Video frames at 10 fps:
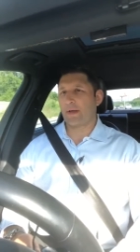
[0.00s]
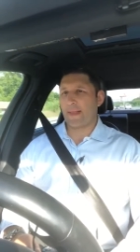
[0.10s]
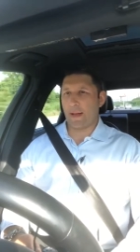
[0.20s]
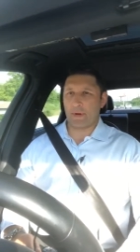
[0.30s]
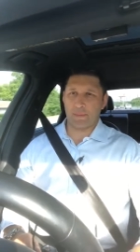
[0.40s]

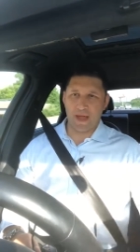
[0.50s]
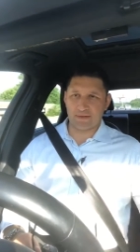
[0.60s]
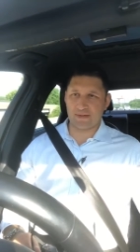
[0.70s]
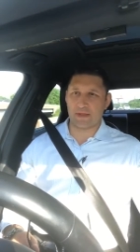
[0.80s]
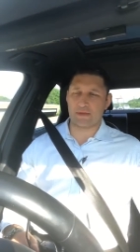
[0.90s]
I'm gonna
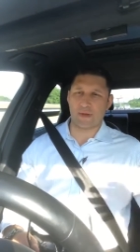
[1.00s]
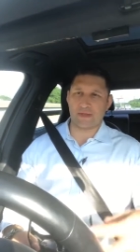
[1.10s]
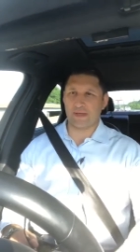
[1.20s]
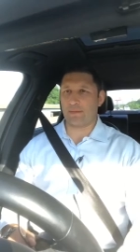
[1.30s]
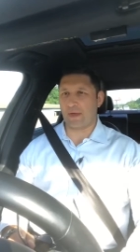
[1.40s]
pass it out to my
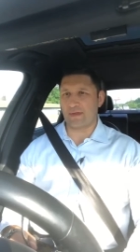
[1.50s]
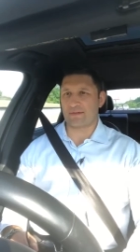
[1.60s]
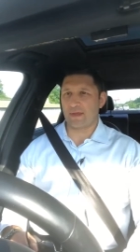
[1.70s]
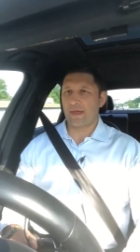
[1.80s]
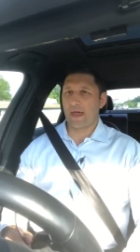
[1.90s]
teammates.
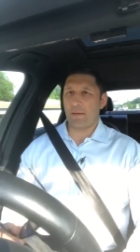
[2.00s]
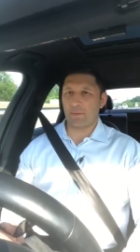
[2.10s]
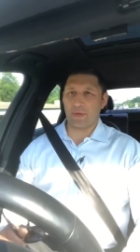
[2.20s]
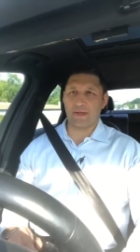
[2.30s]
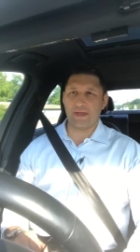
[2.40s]
I'm gonna
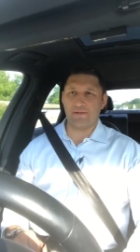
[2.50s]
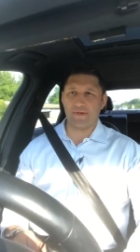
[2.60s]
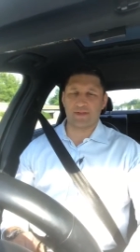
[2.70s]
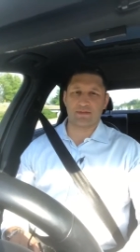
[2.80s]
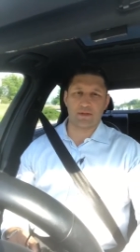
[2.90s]
play
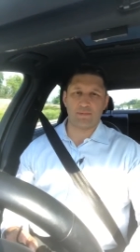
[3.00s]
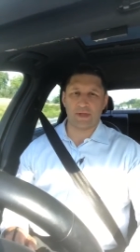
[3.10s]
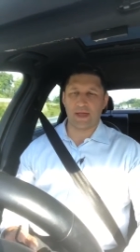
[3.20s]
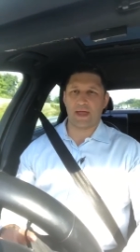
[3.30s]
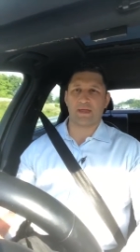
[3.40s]
defense and the
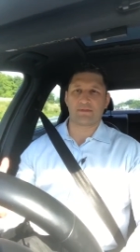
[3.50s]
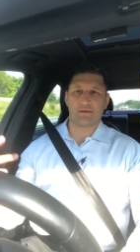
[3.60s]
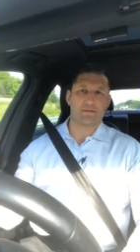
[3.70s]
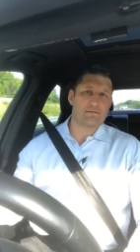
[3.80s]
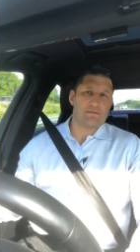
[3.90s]
big guys
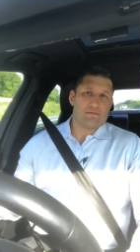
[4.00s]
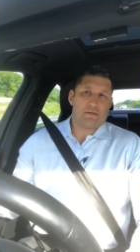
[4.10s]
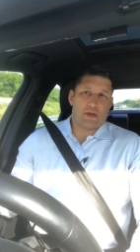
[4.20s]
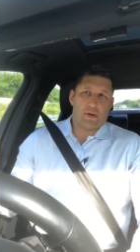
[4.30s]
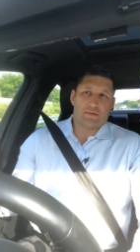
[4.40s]
because
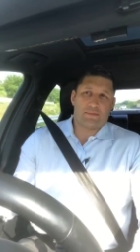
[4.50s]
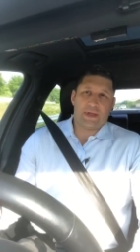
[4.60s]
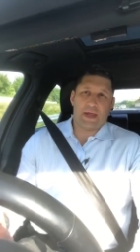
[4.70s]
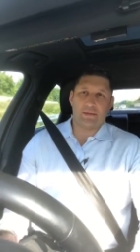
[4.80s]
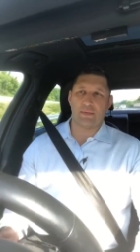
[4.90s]
I was a
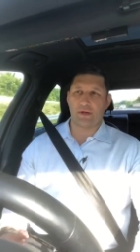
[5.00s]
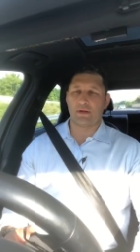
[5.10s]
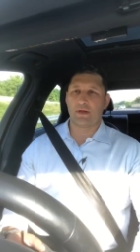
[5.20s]
meathead. But